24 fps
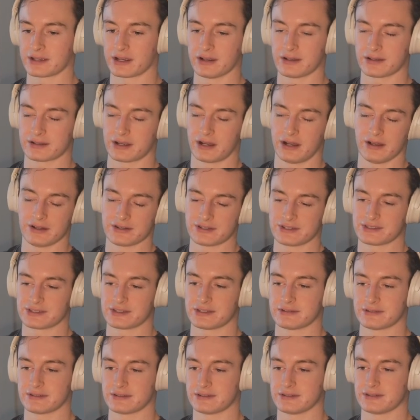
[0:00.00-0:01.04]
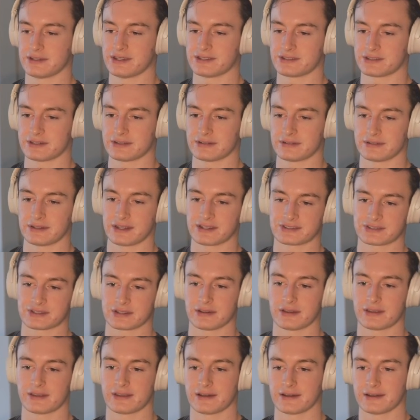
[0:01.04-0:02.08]
college isn't isn't
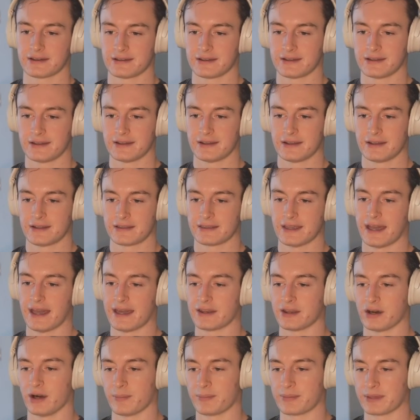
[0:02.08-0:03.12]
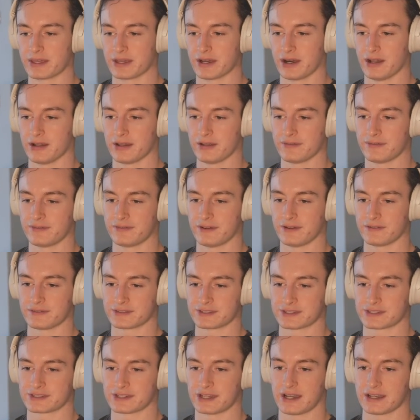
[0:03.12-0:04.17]
necessarily the the end all be all of, of
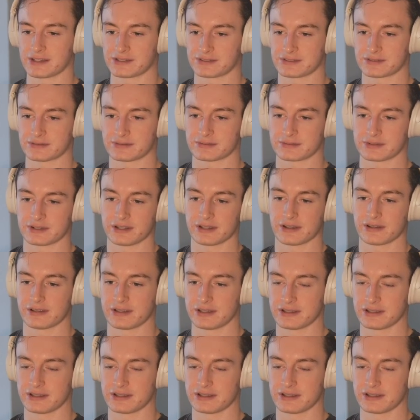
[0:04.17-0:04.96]
success clearly